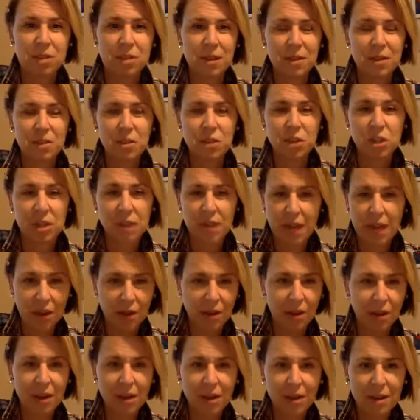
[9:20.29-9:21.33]
these
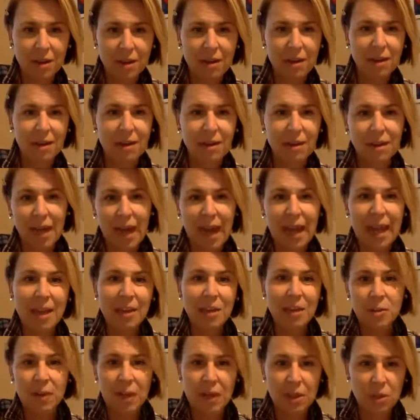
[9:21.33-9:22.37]
generic, hey,
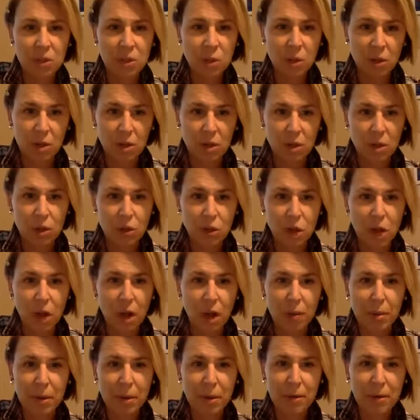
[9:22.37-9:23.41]
do they do a good job?